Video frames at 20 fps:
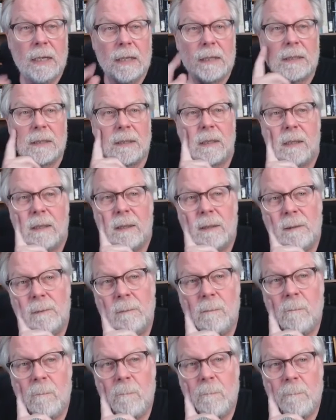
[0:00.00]
So
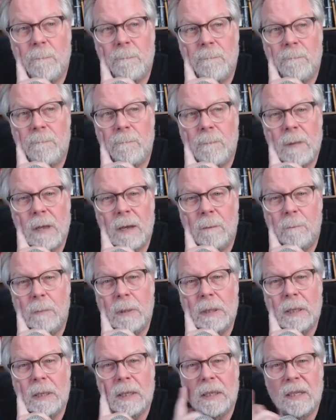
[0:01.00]
I'm
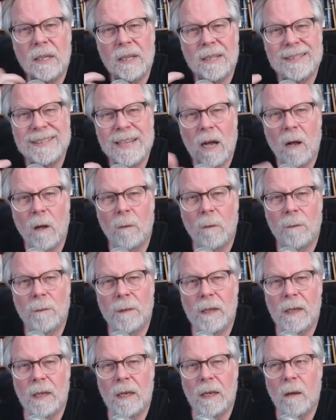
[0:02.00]
beginning to doubt
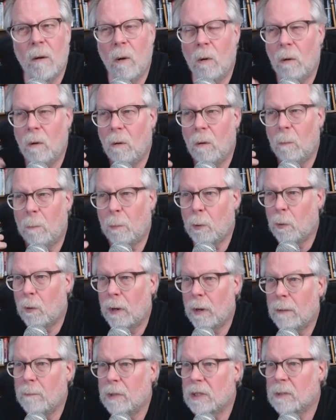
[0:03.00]
the whole
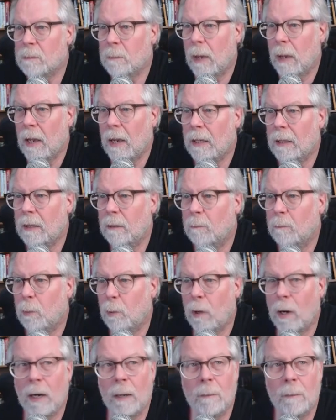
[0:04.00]
premise behind
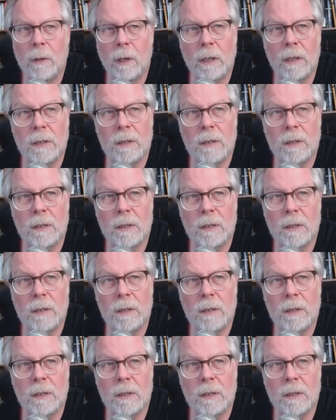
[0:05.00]
primaries.